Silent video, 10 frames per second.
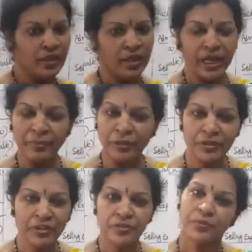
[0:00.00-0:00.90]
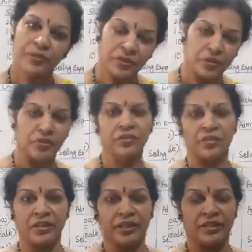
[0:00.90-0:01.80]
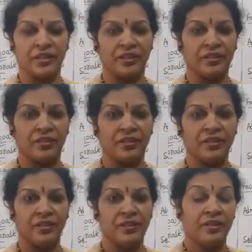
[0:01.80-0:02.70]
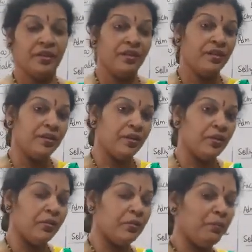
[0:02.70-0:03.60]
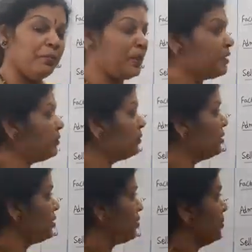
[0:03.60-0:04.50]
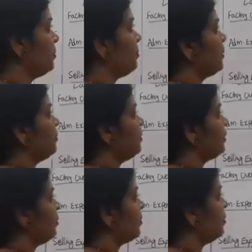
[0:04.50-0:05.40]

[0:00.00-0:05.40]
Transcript: Amount is 50,000 you are writing. Now per unit how do